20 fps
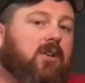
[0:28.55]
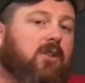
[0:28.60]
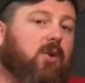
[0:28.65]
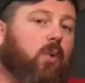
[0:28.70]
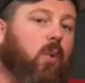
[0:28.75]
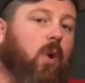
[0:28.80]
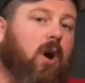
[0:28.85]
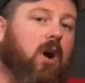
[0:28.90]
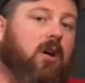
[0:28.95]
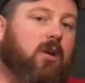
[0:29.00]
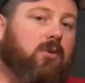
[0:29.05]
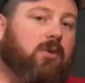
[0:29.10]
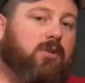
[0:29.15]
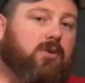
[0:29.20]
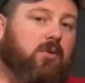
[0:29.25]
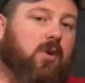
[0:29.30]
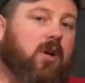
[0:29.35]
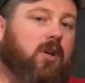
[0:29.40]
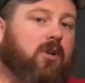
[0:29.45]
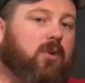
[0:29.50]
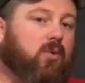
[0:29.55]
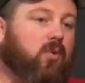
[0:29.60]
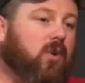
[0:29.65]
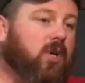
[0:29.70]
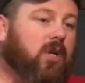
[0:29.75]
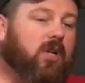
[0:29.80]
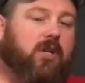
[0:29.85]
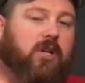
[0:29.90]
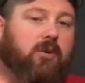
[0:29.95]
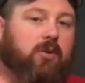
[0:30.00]
The water was running
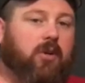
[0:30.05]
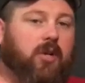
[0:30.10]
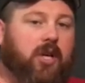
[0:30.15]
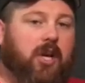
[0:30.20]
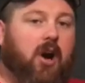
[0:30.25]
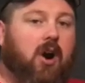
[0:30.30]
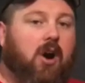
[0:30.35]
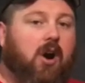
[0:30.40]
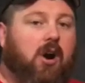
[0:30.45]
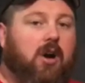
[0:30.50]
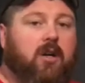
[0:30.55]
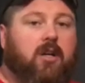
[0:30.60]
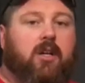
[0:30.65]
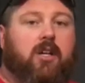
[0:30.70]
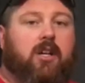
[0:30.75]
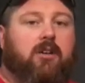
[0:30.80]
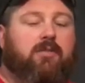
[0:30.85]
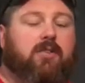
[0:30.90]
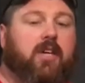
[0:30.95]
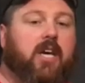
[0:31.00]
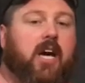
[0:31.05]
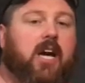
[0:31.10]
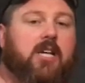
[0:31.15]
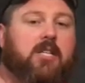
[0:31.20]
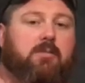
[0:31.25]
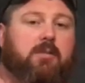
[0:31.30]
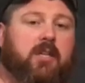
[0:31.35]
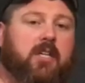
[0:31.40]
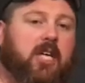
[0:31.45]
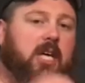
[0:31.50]
really hard. If you guys
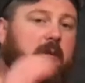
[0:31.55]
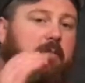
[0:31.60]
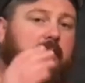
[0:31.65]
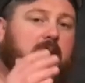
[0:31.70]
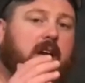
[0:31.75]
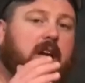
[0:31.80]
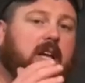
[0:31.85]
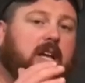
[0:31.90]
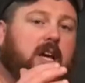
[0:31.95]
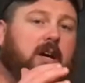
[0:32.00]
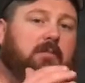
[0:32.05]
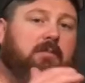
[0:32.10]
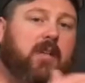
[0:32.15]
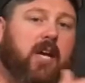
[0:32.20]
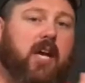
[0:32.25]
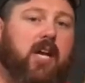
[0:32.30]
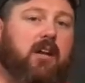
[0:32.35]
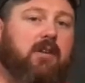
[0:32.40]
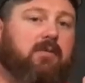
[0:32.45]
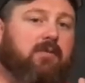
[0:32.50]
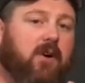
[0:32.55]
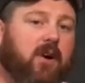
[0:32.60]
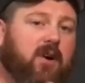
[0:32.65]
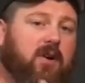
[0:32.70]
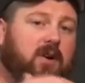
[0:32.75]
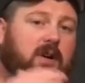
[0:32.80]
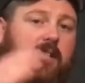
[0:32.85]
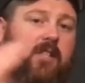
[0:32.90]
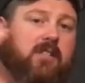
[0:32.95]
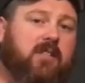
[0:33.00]
have been keeping any update
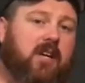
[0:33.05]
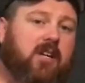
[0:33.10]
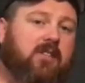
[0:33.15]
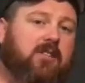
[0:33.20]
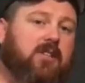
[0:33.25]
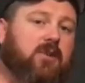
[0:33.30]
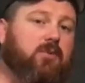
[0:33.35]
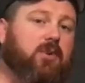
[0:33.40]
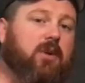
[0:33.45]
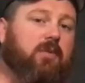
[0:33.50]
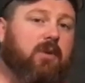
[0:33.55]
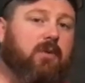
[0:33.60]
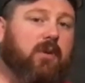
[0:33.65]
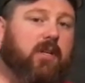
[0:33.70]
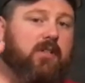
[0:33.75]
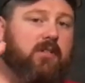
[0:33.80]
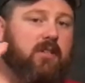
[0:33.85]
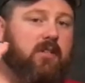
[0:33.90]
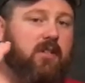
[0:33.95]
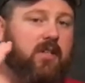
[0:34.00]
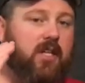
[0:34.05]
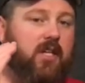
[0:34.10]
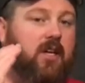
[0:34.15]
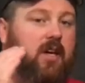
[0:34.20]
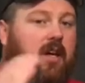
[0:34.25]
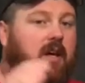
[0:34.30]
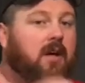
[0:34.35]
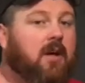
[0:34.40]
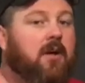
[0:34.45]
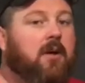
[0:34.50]
info on the Tennessee River recently,
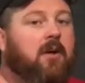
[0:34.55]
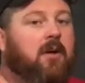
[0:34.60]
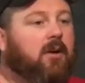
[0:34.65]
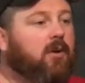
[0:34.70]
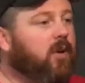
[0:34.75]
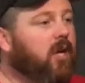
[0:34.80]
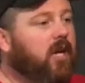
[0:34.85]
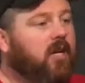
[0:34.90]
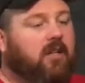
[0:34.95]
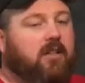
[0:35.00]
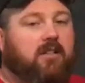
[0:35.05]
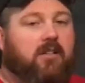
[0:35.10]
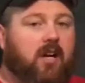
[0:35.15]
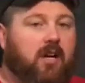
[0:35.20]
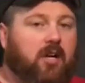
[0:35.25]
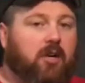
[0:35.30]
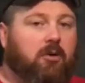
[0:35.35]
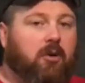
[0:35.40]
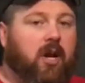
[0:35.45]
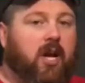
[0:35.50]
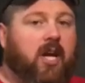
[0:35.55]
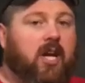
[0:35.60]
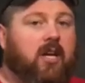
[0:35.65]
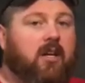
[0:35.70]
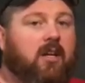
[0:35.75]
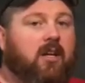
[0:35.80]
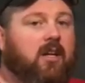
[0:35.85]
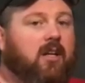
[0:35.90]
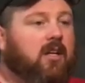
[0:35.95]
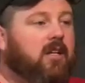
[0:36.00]
we had a ton of
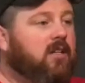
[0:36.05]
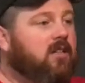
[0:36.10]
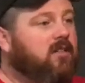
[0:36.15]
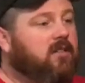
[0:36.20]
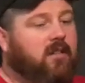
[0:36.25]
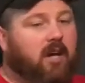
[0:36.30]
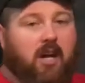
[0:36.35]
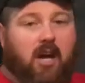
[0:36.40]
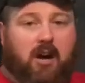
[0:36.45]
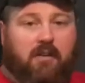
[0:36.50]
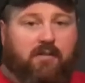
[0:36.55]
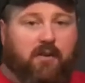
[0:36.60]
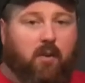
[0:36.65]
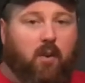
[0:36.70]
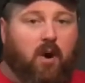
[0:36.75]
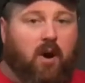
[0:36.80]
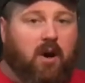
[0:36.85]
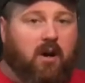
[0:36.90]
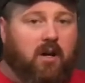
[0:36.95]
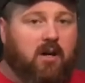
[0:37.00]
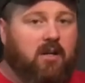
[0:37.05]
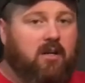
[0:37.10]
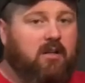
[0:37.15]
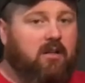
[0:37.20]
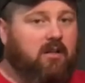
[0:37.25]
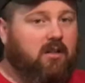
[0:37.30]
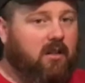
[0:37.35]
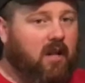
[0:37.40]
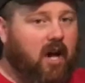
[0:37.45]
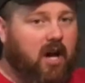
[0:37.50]
rain. Stay off the water.
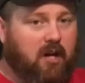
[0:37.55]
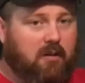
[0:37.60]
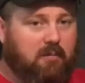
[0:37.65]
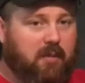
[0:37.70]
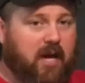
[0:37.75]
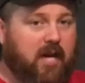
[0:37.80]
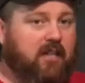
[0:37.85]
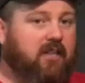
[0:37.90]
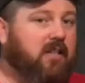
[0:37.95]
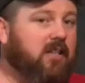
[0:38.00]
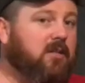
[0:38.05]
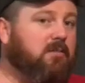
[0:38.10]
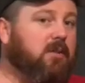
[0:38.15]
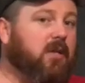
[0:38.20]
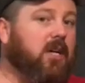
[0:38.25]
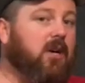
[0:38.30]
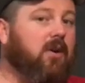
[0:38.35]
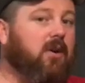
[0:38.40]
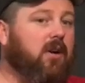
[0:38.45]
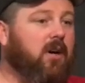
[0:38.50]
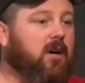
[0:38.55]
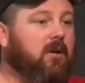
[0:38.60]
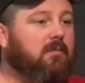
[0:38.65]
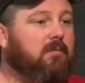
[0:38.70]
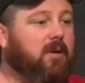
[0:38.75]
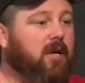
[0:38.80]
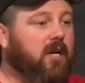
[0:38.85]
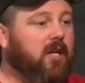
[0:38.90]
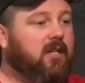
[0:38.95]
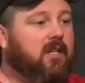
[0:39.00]
A lot of bad things been going
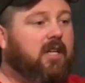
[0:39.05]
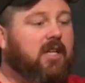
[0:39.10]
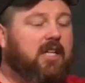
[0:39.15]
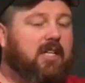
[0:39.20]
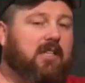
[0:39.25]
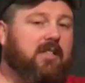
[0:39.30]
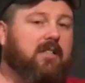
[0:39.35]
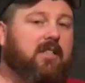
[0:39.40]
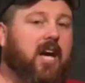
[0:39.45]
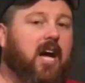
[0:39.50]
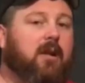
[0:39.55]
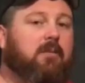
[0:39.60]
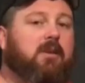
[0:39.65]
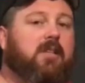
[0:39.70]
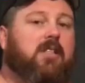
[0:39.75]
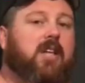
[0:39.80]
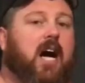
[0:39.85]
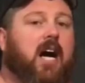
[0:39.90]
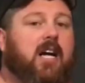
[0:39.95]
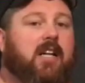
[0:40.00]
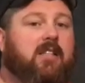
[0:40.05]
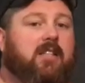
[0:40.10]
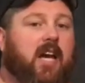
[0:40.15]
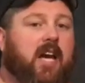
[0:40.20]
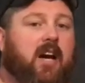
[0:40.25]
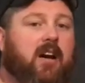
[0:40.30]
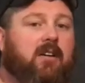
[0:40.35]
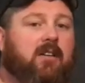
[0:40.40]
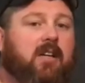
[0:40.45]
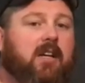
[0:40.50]
on, but it's kind of been dying
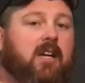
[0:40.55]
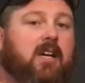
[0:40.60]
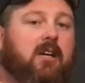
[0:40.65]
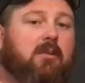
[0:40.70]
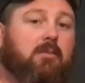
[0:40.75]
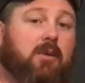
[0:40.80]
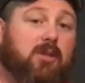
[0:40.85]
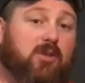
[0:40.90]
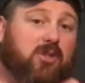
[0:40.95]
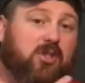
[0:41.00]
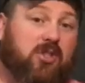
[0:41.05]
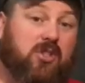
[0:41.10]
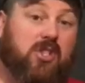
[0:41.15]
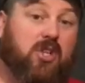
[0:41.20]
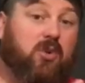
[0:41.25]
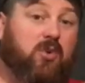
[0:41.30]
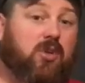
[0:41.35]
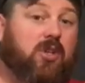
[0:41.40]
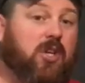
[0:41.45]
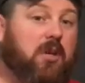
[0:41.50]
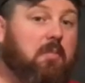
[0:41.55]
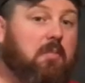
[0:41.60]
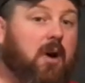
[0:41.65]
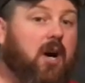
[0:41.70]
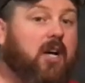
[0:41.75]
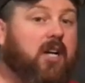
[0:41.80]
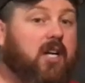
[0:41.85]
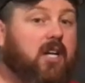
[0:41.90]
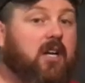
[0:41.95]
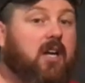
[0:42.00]
down, but it was still really
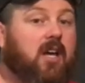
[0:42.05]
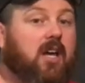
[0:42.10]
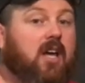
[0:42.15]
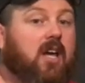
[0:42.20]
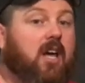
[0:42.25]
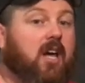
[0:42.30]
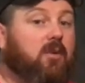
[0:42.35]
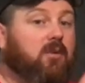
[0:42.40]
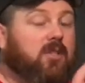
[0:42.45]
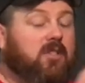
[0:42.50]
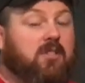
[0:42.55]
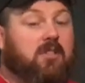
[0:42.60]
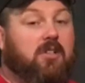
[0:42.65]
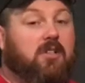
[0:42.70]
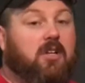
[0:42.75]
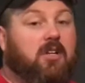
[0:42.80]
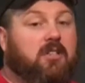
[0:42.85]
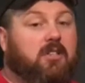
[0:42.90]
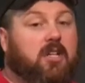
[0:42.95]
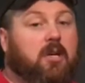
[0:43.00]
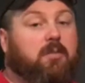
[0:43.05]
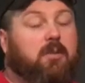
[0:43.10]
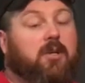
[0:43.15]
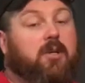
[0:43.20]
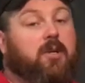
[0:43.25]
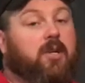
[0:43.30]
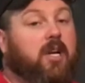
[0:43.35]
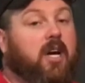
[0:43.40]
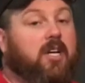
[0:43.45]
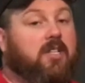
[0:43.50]
muddy. And we still hooked up
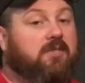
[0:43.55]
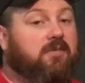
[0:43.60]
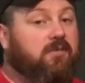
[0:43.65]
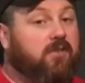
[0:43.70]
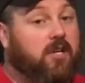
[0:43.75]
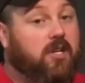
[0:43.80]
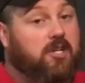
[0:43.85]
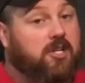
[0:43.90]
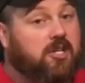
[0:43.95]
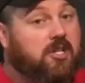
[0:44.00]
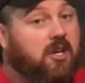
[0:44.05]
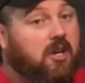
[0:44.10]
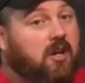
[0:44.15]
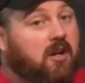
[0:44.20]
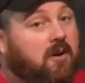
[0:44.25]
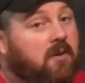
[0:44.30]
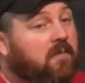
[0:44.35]
into a nice fish.